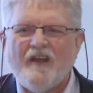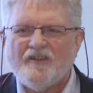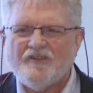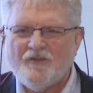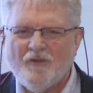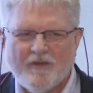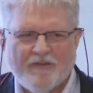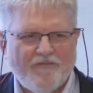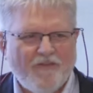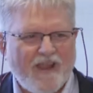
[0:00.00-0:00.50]

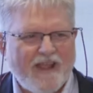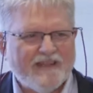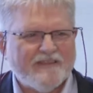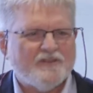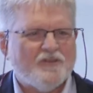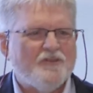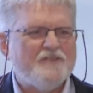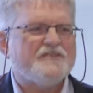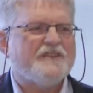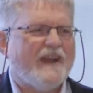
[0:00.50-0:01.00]
To her
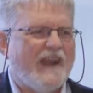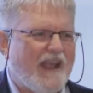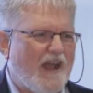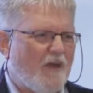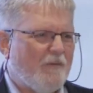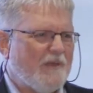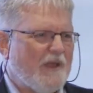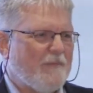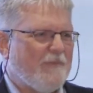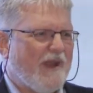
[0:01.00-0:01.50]
friends, who's going to
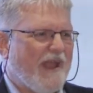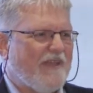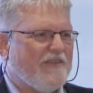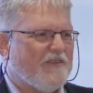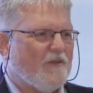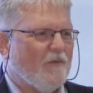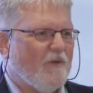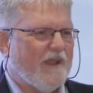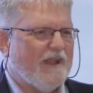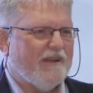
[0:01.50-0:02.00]
help me
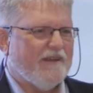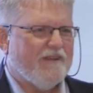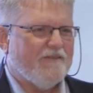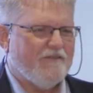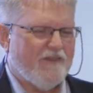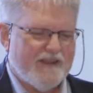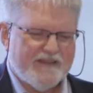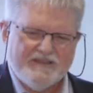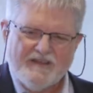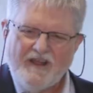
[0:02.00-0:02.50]
plant the wheat? And the
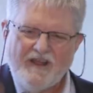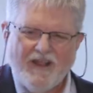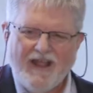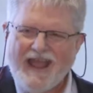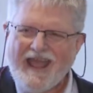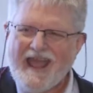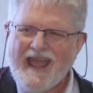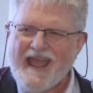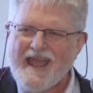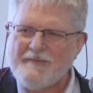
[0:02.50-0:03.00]
friends are all,
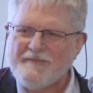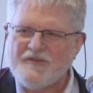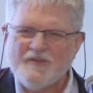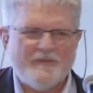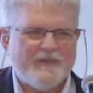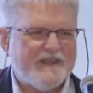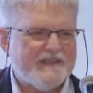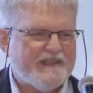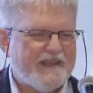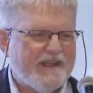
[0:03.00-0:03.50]
I'm too
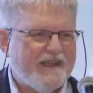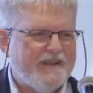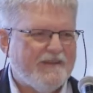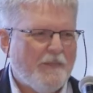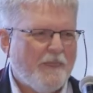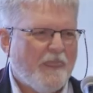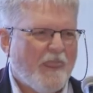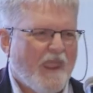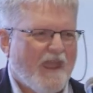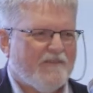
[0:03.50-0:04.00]
busy.
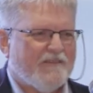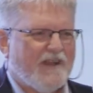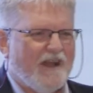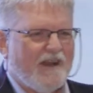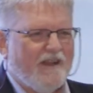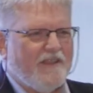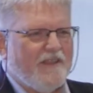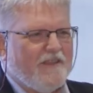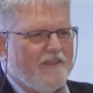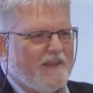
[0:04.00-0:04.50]
I've
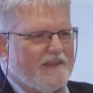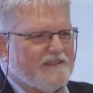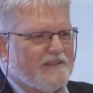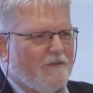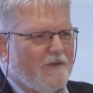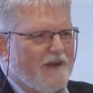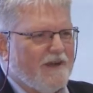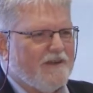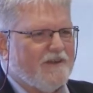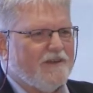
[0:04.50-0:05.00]
got other things I
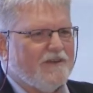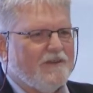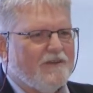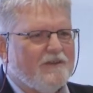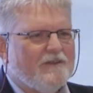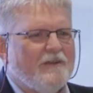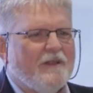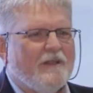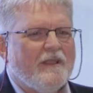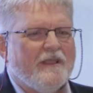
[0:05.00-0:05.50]
want to
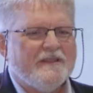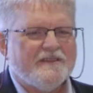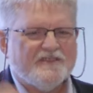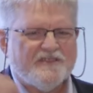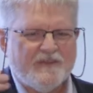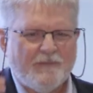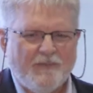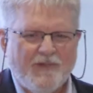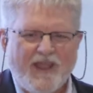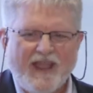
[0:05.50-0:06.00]
do.
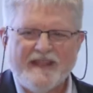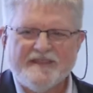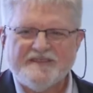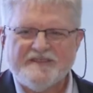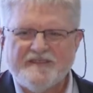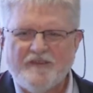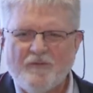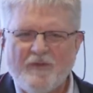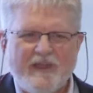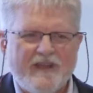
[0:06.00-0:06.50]
She
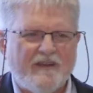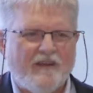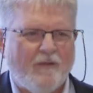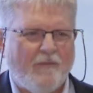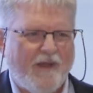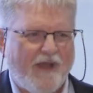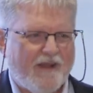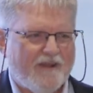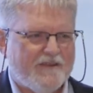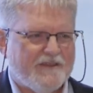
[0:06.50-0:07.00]
plants the wheat all
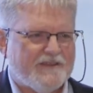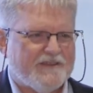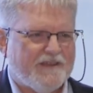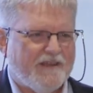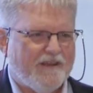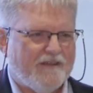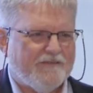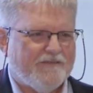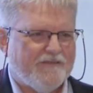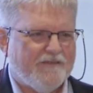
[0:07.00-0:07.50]
by
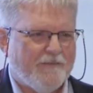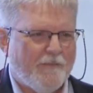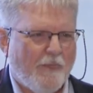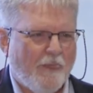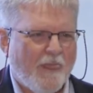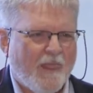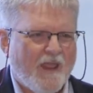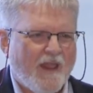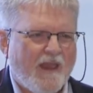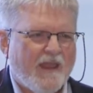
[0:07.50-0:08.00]
herself.
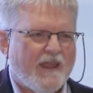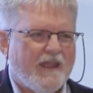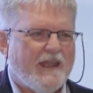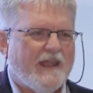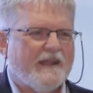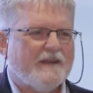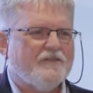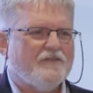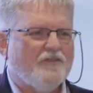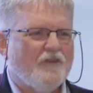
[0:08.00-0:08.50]

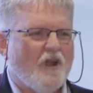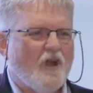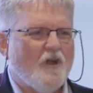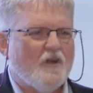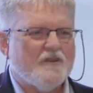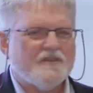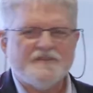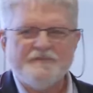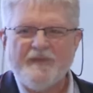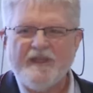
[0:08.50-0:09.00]
It
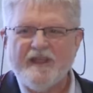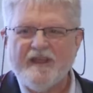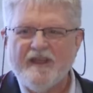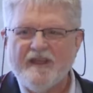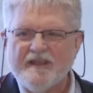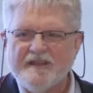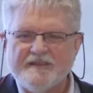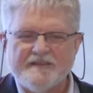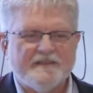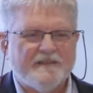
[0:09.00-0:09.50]
grows
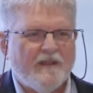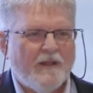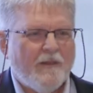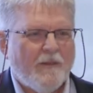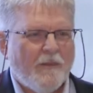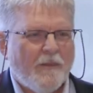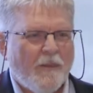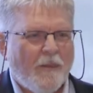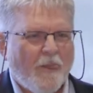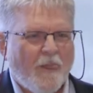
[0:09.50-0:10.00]
because
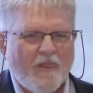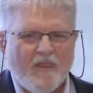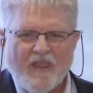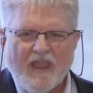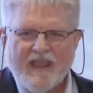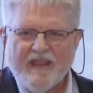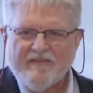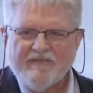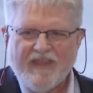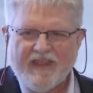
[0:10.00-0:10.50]

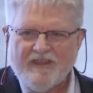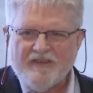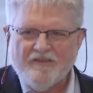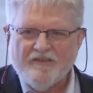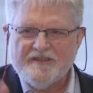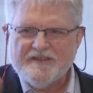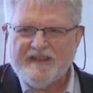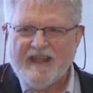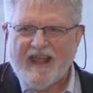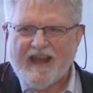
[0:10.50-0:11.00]
they, they
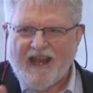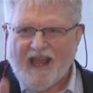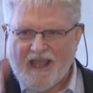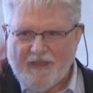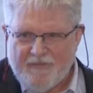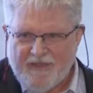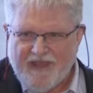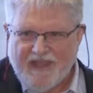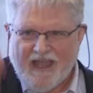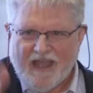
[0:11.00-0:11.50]
used that
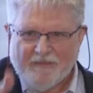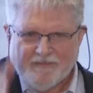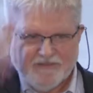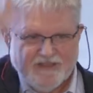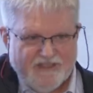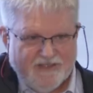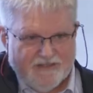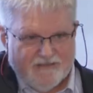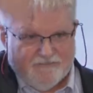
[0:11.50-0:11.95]
IBM